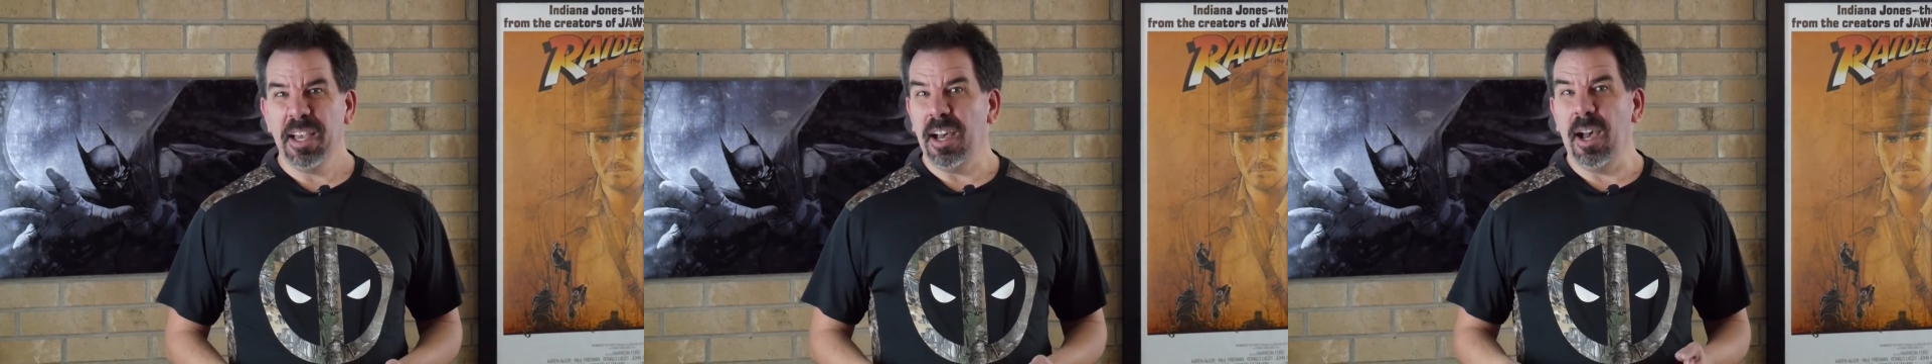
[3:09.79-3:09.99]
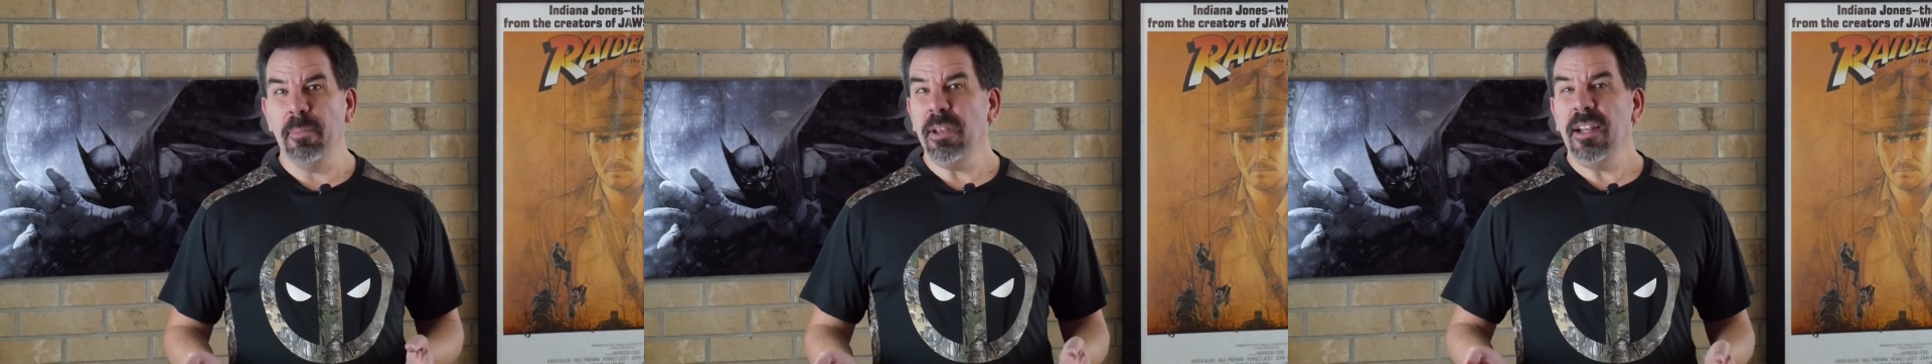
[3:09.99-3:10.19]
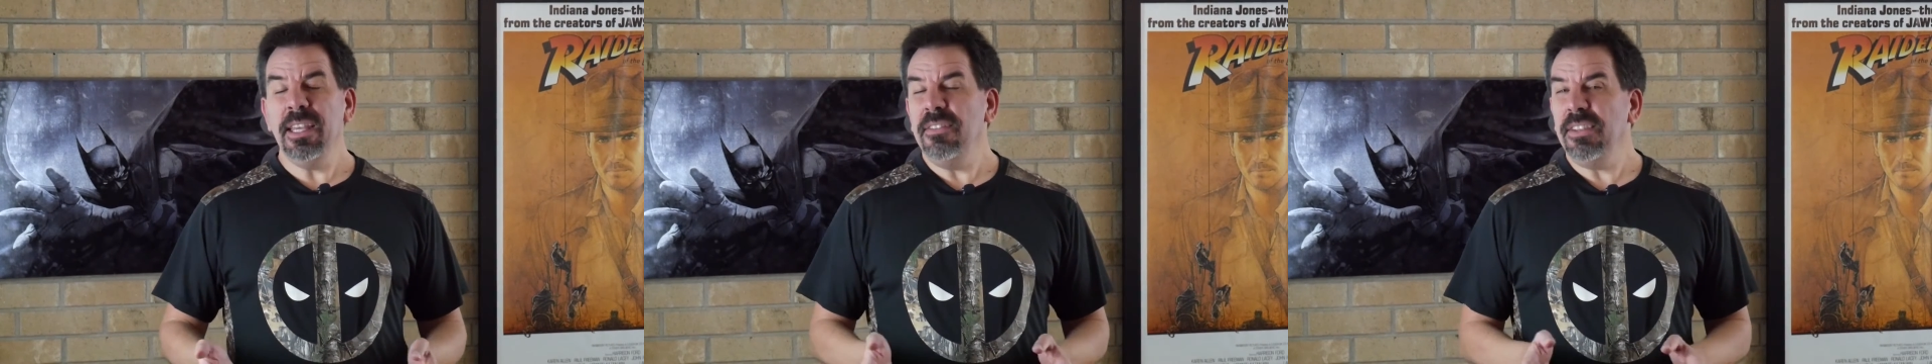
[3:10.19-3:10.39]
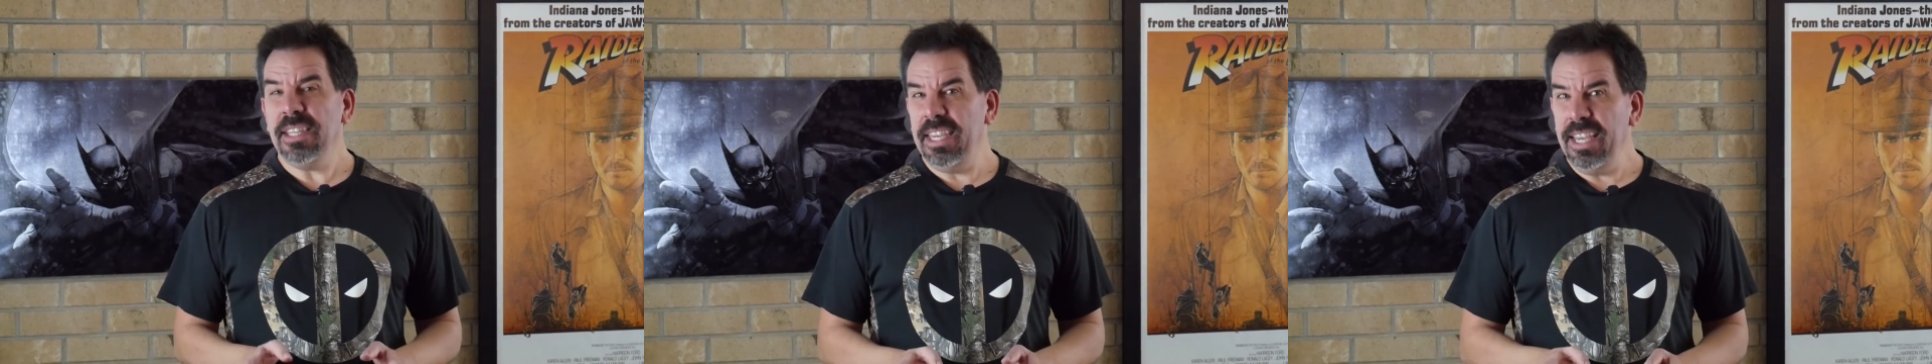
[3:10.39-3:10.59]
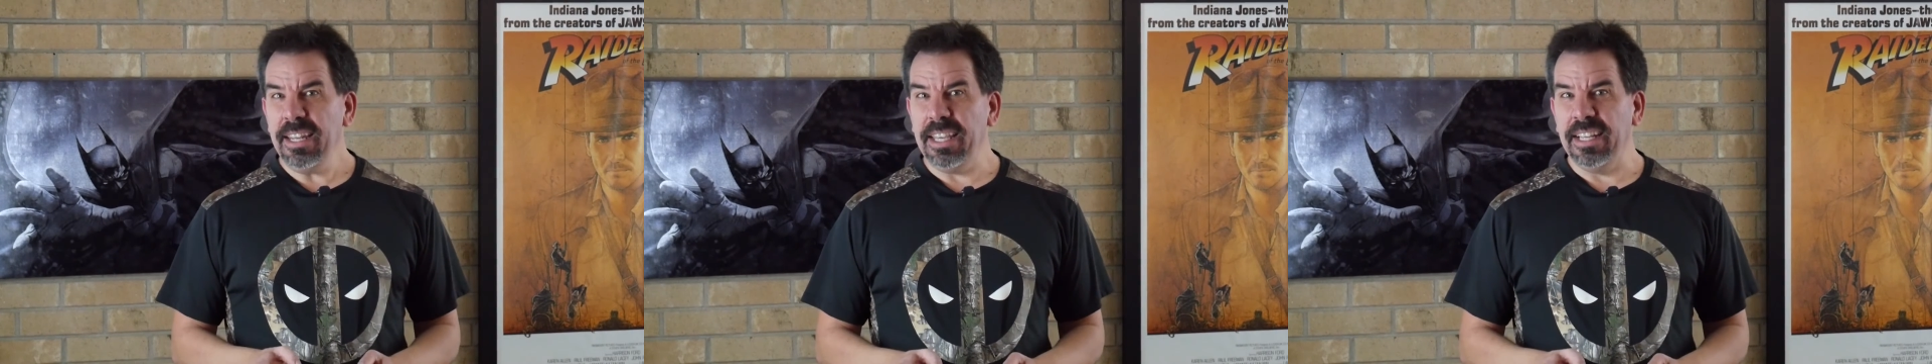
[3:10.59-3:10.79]
I'm not even
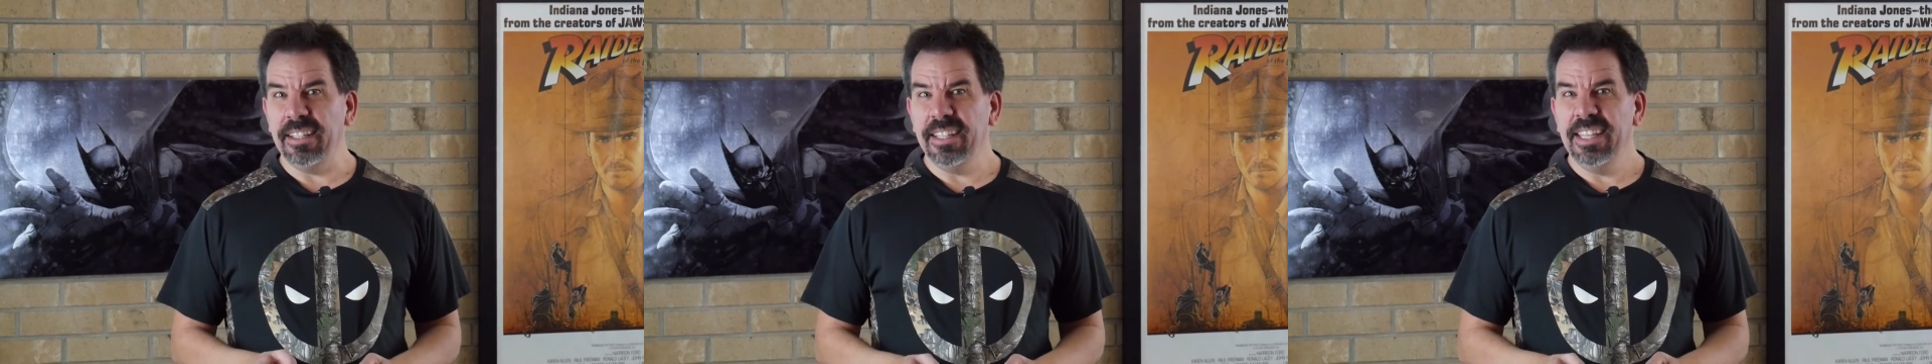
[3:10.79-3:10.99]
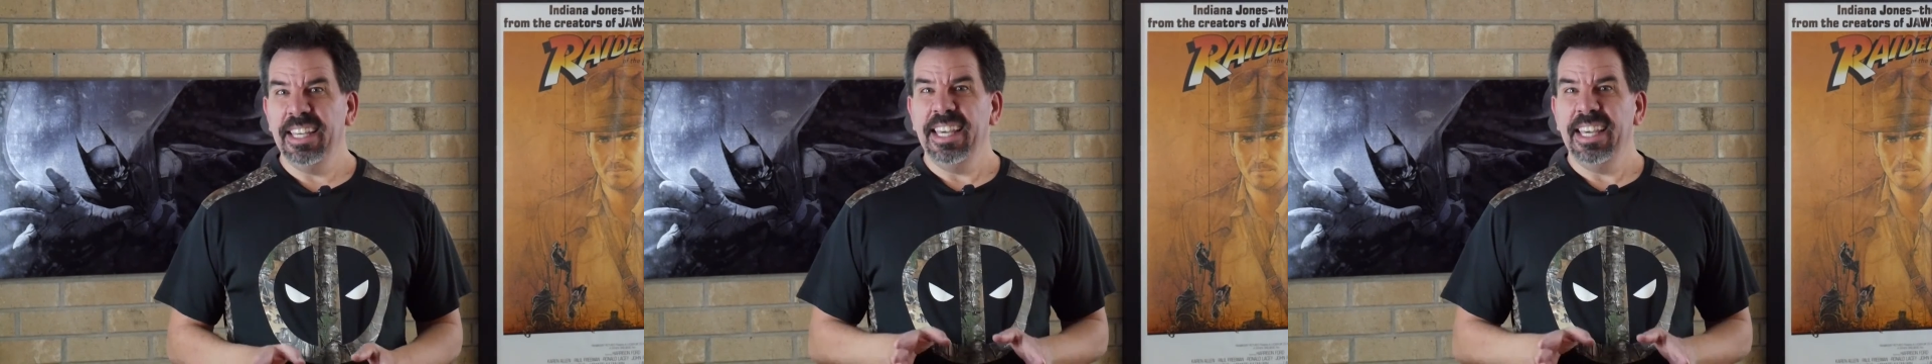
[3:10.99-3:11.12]
kidding.